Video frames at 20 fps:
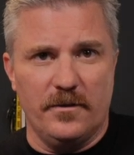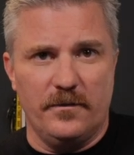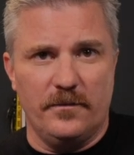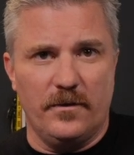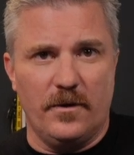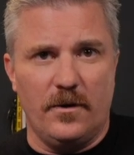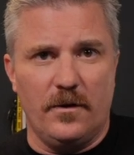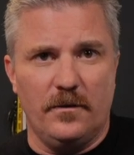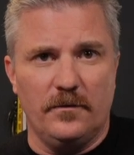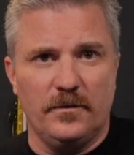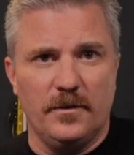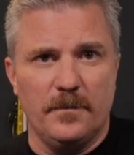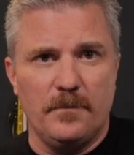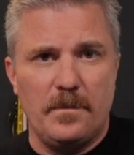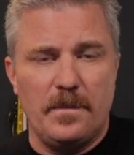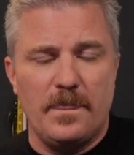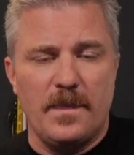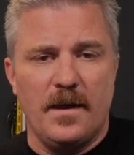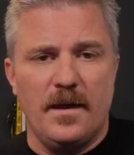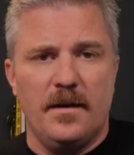involved?
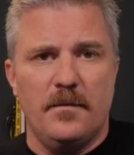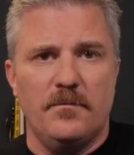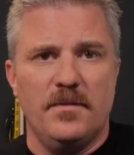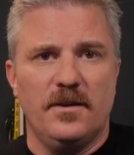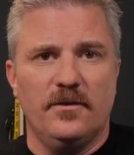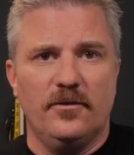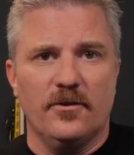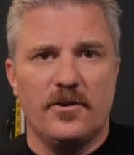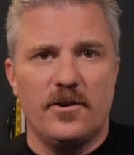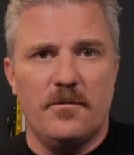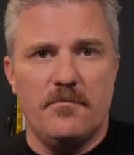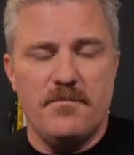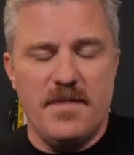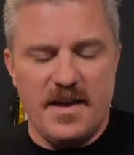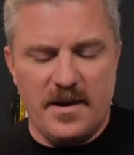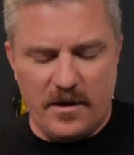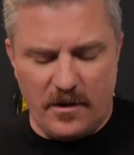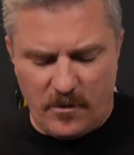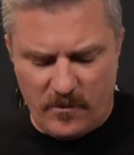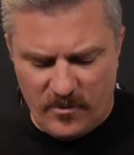Because they're going to
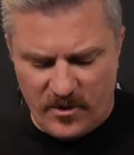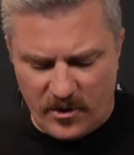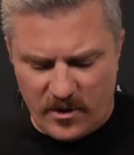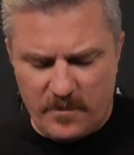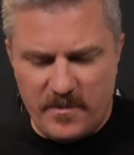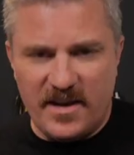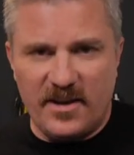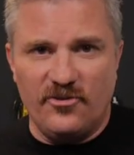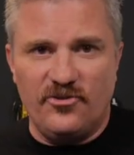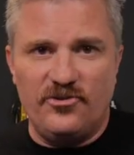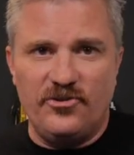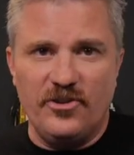make a they're going to make a